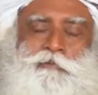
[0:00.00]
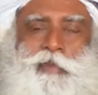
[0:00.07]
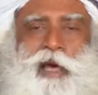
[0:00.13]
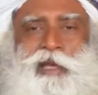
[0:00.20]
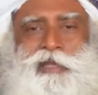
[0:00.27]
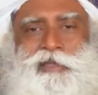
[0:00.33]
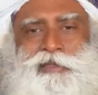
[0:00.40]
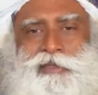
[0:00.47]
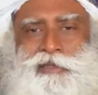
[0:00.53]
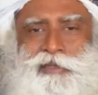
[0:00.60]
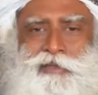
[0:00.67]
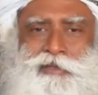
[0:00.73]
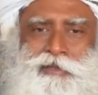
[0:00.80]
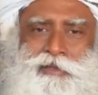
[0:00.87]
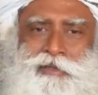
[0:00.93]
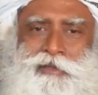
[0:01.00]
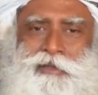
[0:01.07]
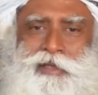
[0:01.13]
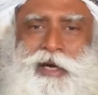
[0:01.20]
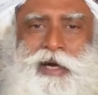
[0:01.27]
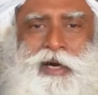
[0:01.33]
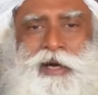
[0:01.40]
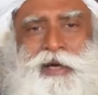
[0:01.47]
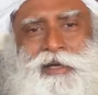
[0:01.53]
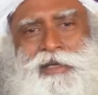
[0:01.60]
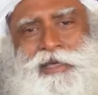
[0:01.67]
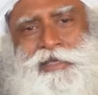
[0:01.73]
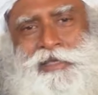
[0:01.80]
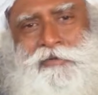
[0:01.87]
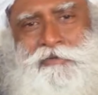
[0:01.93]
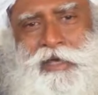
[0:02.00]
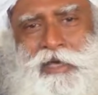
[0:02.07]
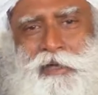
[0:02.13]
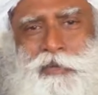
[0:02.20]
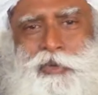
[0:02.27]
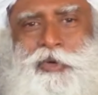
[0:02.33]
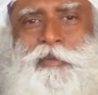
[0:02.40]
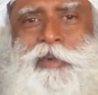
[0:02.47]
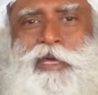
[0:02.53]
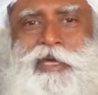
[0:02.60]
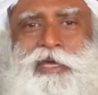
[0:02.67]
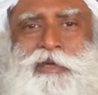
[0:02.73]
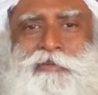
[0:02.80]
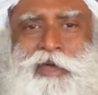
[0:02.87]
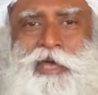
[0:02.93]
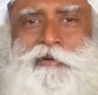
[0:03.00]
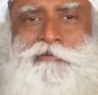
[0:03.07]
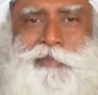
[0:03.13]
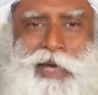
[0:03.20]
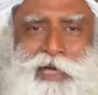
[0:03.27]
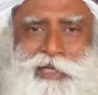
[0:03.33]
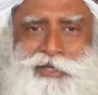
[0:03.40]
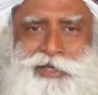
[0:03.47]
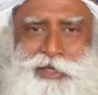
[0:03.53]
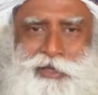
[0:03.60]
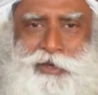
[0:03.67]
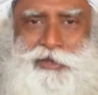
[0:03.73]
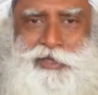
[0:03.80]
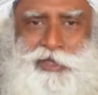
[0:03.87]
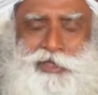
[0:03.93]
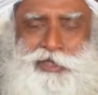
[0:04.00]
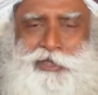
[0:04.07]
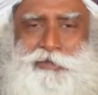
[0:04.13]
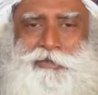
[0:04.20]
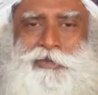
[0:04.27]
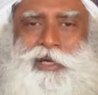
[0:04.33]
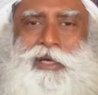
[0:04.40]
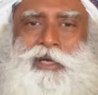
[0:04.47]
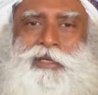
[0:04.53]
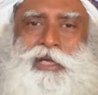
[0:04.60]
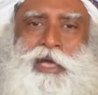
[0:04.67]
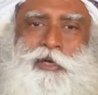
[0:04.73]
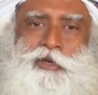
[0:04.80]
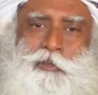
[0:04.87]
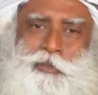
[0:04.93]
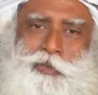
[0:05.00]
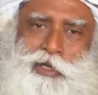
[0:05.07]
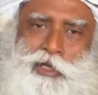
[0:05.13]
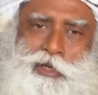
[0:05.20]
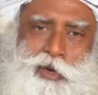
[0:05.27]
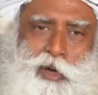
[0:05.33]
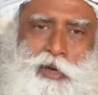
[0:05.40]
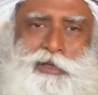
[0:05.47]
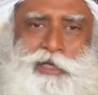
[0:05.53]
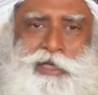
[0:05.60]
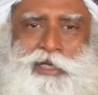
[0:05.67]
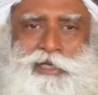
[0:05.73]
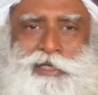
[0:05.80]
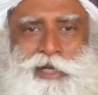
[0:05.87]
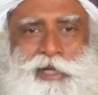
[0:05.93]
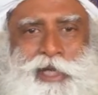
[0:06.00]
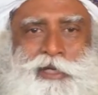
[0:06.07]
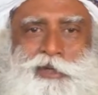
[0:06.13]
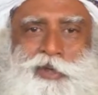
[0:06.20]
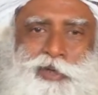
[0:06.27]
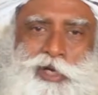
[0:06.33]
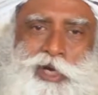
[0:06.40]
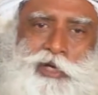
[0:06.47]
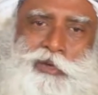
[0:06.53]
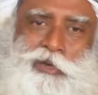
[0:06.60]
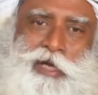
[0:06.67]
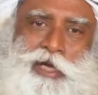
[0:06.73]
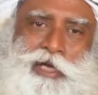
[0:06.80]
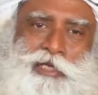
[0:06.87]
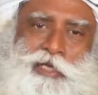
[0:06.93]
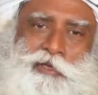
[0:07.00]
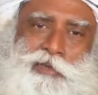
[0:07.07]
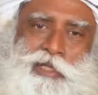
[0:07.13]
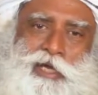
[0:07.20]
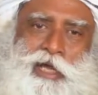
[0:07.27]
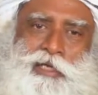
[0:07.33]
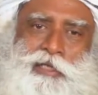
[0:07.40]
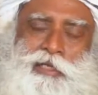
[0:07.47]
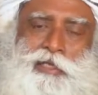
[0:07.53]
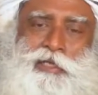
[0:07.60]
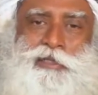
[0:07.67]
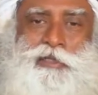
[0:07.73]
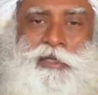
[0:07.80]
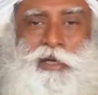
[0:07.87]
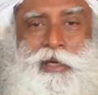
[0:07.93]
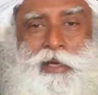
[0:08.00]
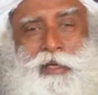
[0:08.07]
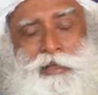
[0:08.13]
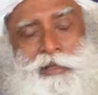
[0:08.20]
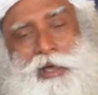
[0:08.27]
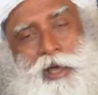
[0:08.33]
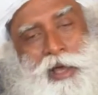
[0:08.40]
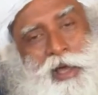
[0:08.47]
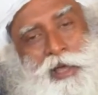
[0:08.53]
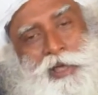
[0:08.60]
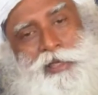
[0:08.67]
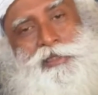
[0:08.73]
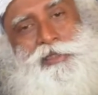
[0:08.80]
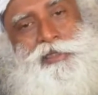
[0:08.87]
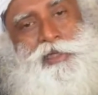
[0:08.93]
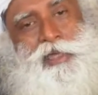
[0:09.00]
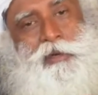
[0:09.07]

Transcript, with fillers: of balance Uh, is a very rudimentary way of balancing your system, that you're putting wrong things and then you're trying to correct it with right things. The highest